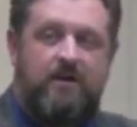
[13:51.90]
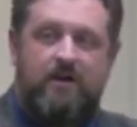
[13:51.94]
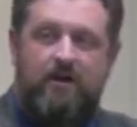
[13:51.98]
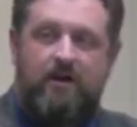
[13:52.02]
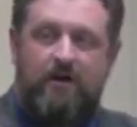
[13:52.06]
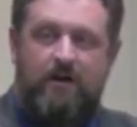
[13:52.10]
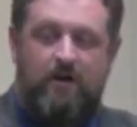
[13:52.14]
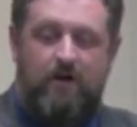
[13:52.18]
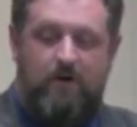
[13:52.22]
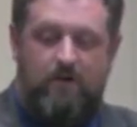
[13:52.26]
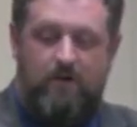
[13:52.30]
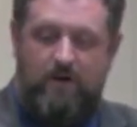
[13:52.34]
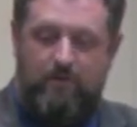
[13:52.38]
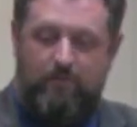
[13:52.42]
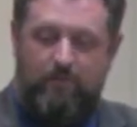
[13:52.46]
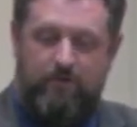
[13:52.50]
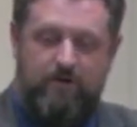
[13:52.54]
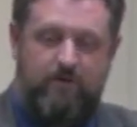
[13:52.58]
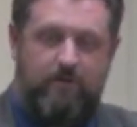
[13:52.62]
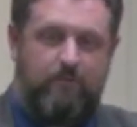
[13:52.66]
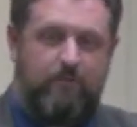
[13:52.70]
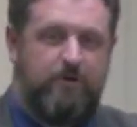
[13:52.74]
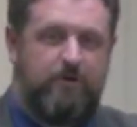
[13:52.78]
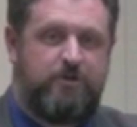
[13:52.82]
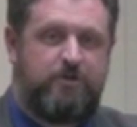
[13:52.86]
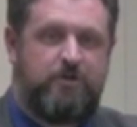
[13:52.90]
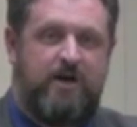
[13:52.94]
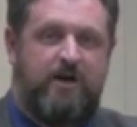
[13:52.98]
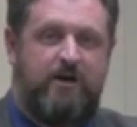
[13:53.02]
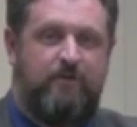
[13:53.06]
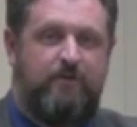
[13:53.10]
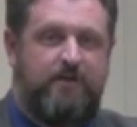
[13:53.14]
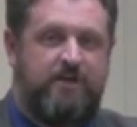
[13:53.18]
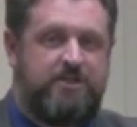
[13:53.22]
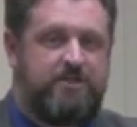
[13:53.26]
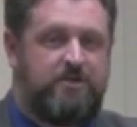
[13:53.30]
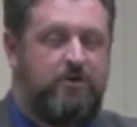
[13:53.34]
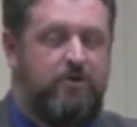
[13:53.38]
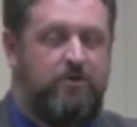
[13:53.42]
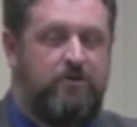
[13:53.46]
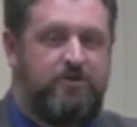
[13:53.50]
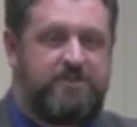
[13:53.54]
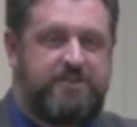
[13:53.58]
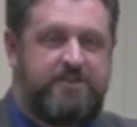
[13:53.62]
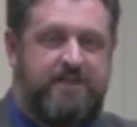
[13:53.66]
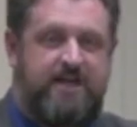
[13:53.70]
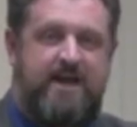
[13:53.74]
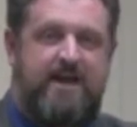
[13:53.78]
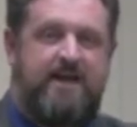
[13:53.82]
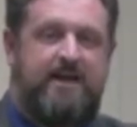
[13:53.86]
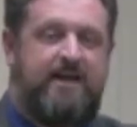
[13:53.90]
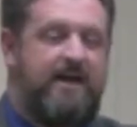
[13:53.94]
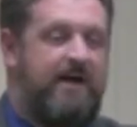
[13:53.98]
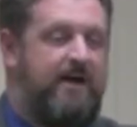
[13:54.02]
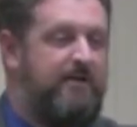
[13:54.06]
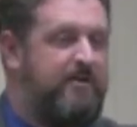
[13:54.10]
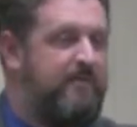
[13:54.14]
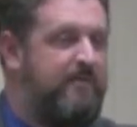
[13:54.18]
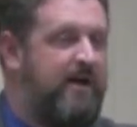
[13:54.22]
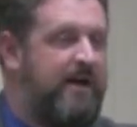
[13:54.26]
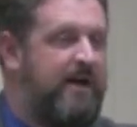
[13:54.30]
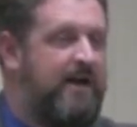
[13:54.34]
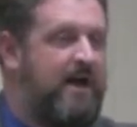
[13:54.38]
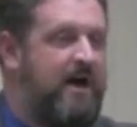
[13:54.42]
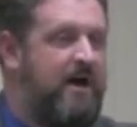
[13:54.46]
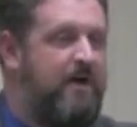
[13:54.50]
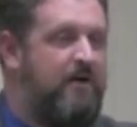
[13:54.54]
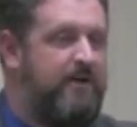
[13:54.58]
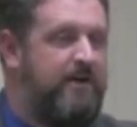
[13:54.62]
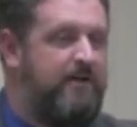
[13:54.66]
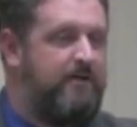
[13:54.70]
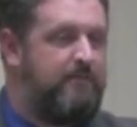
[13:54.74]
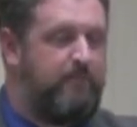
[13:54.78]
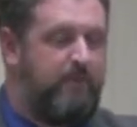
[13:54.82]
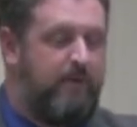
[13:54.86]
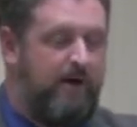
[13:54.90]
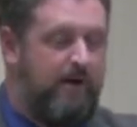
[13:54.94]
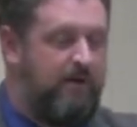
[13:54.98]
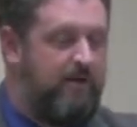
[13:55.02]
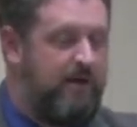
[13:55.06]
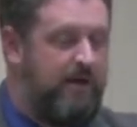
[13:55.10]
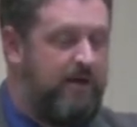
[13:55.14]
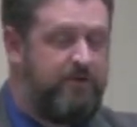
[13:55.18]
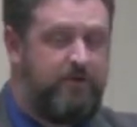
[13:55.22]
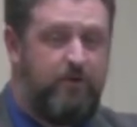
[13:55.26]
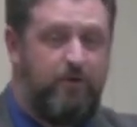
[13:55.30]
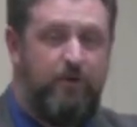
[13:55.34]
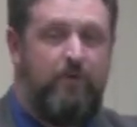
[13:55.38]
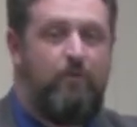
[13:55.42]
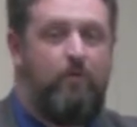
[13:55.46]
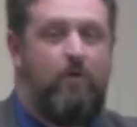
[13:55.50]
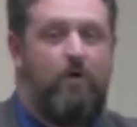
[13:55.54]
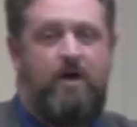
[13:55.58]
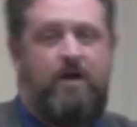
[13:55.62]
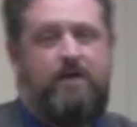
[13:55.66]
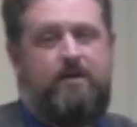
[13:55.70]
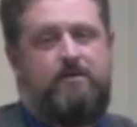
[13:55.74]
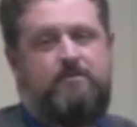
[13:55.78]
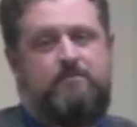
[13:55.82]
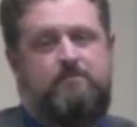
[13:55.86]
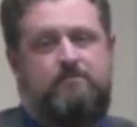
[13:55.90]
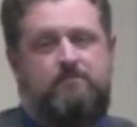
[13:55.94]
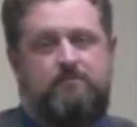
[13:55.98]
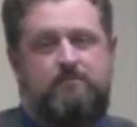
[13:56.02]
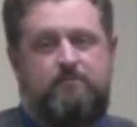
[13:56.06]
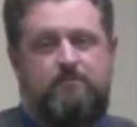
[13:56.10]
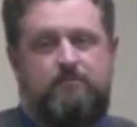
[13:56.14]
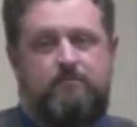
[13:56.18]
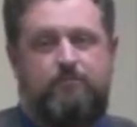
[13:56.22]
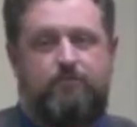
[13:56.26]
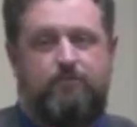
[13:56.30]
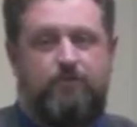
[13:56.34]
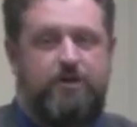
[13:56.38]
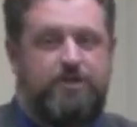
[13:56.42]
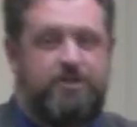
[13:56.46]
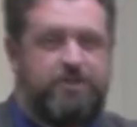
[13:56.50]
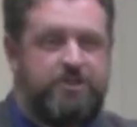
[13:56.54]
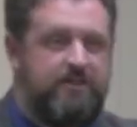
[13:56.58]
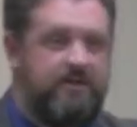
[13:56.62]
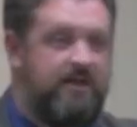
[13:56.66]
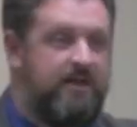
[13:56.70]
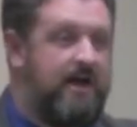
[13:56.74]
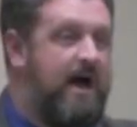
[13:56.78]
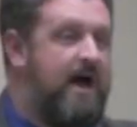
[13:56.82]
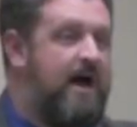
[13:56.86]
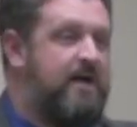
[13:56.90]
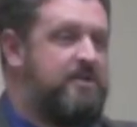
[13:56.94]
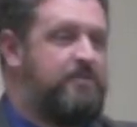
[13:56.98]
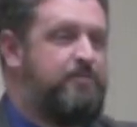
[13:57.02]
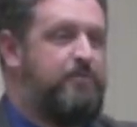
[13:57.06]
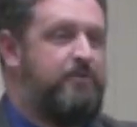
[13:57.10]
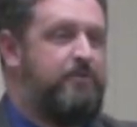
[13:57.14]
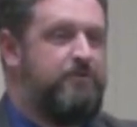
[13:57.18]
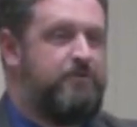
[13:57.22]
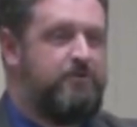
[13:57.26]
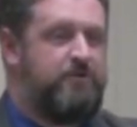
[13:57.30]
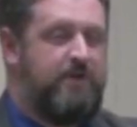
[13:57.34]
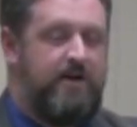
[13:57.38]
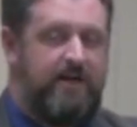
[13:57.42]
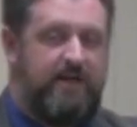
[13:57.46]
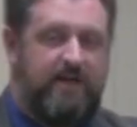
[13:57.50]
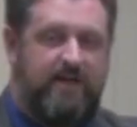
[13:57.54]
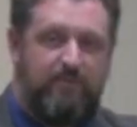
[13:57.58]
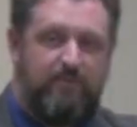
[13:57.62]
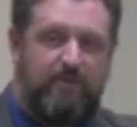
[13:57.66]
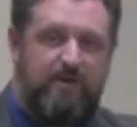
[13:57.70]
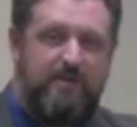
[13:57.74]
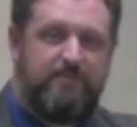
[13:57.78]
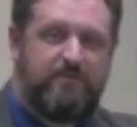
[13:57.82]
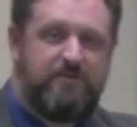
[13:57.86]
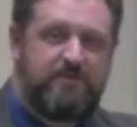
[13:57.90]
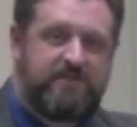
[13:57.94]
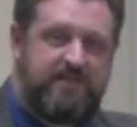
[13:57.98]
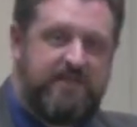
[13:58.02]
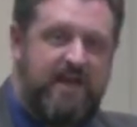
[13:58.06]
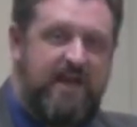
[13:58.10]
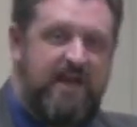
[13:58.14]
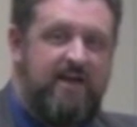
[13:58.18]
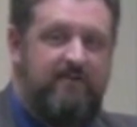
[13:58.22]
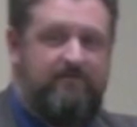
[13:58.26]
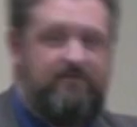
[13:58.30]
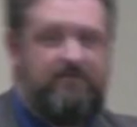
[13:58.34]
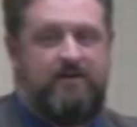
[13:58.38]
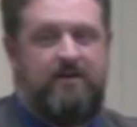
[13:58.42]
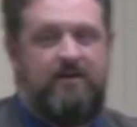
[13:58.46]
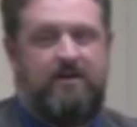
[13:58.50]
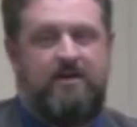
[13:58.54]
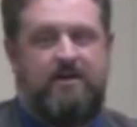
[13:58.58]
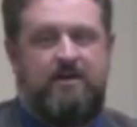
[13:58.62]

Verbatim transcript: you know, and we're, we're trying to reach the whole state, county by county, but and doing what? Preaching the gospel, trying to get people saved.